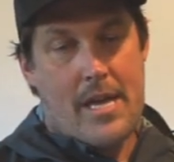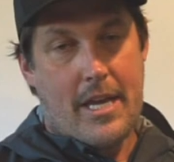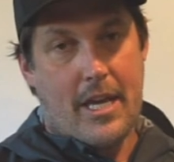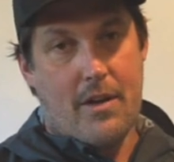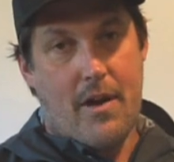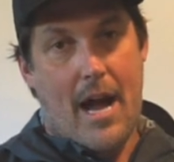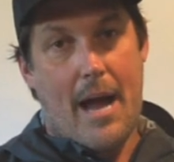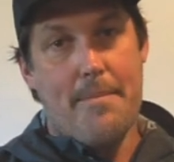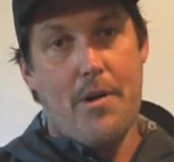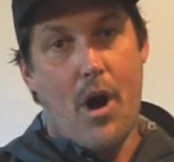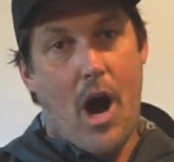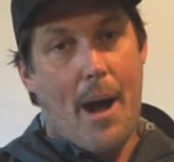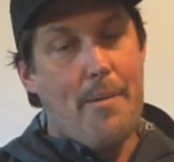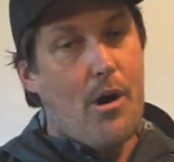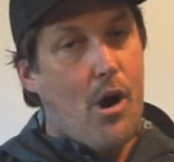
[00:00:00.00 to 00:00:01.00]
You know, I'm
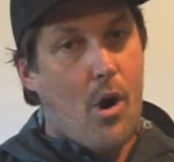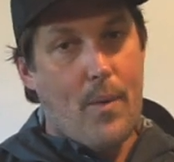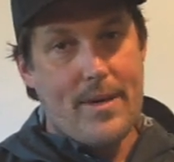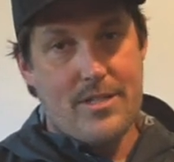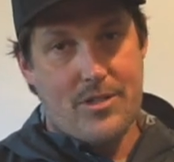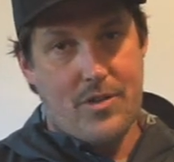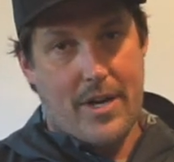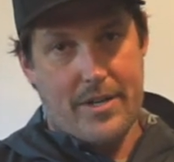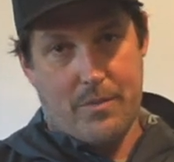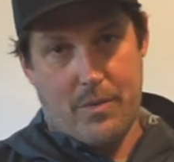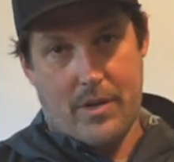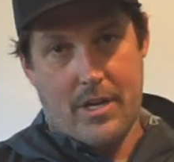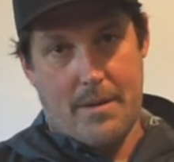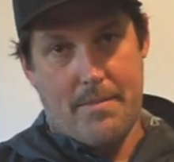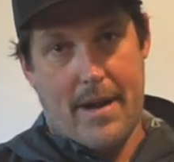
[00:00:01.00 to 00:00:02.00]
always trying to
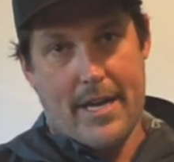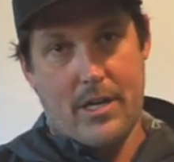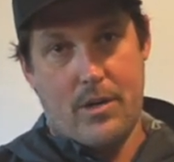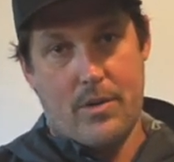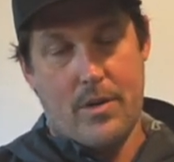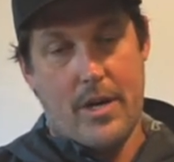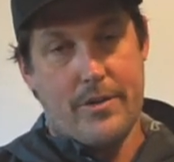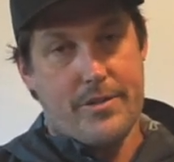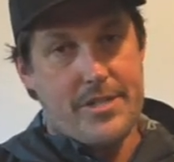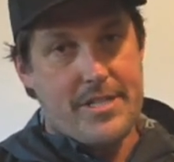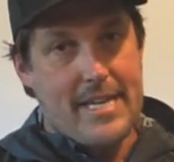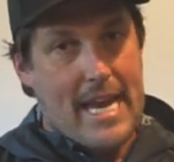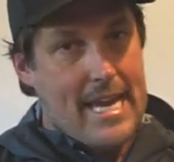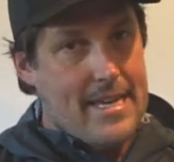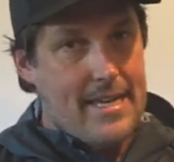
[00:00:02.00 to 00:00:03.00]
work on my own
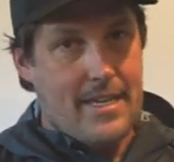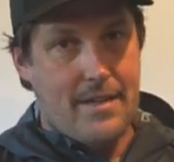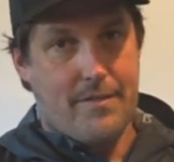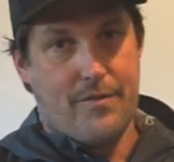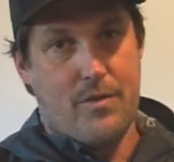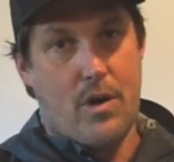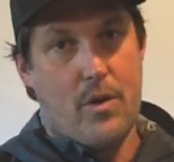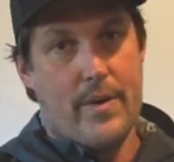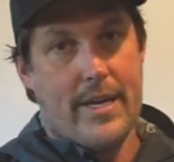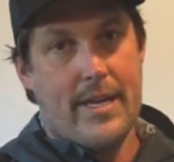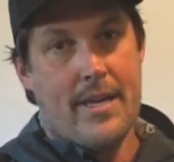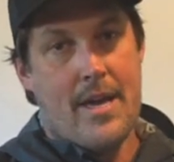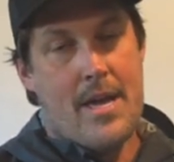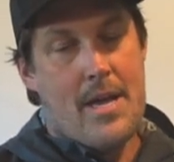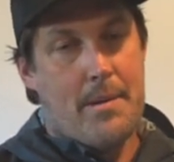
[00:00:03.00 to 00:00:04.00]
understanding of
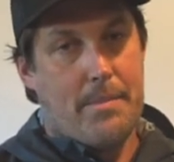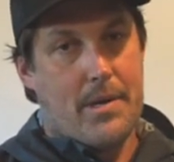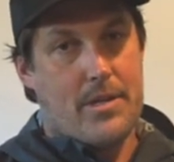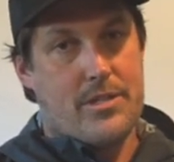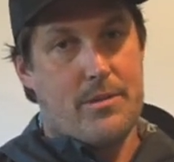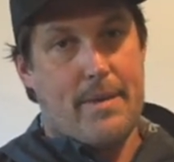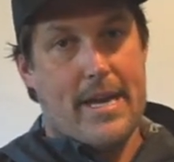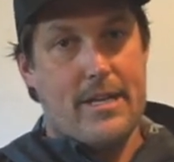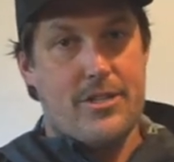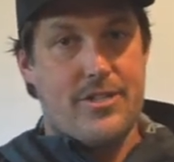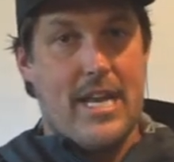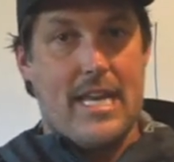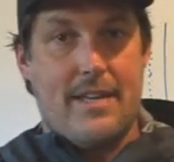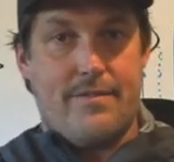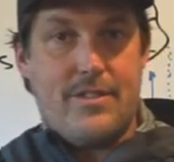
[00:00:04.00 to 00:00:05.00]
rowing, but also my
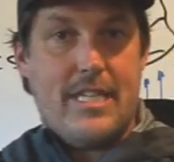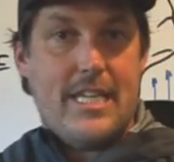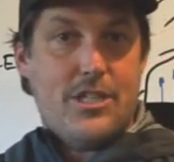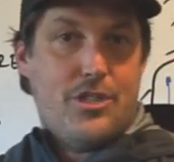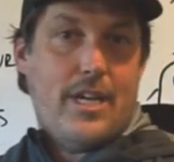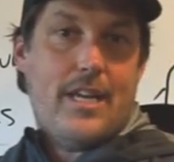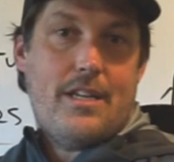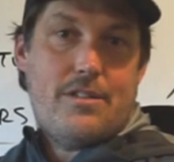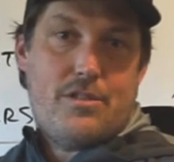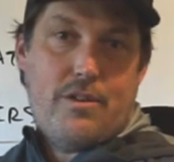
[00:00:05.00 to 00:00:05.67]
understanding of teaching.